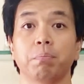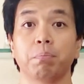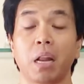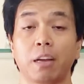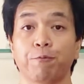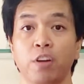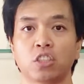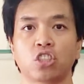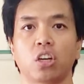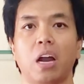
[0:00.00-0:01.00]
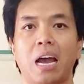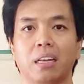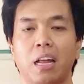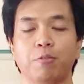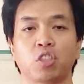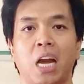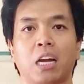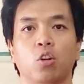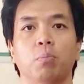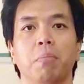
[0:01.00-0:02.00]
Blake Fisher at left
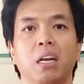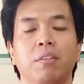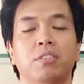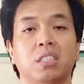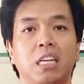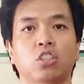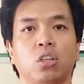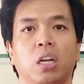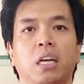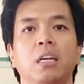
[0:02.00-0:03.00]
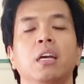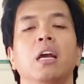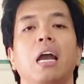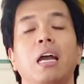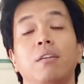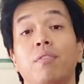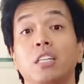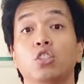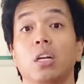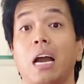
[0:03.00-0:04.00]
tackle, but essentially, and
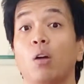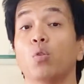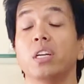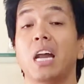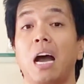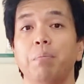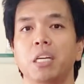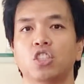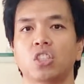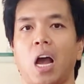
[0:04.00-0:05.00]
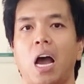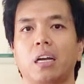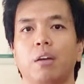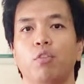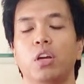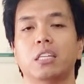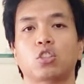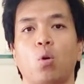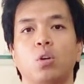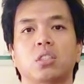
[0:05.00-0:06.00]
eventually, I would not be shocked if we get
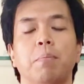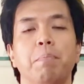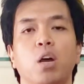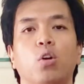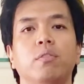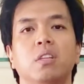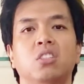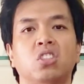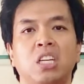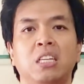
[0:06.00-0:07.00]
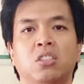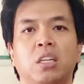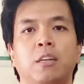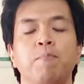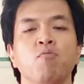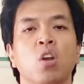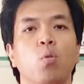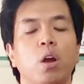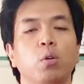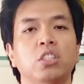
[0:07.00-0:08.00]
towards the middle of the season
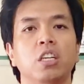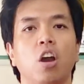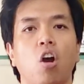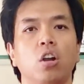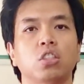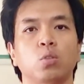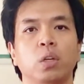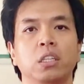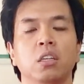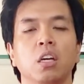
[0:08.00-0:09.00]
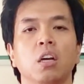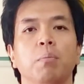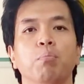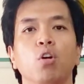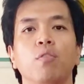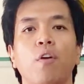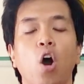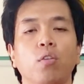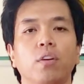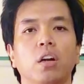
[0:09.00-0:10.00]
where we see Ursary move
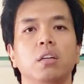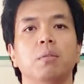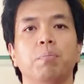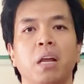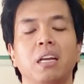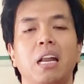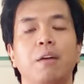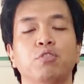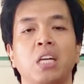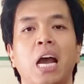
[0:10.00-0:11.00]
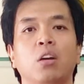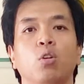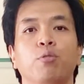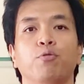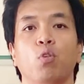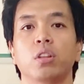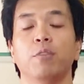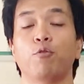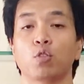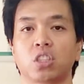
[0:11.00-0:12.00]
over, play left tackle for
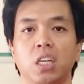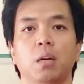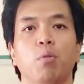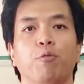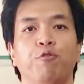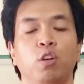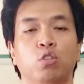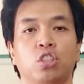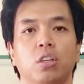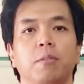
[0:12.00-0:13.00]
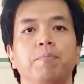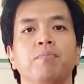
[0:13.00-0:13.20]
the foreseeable future.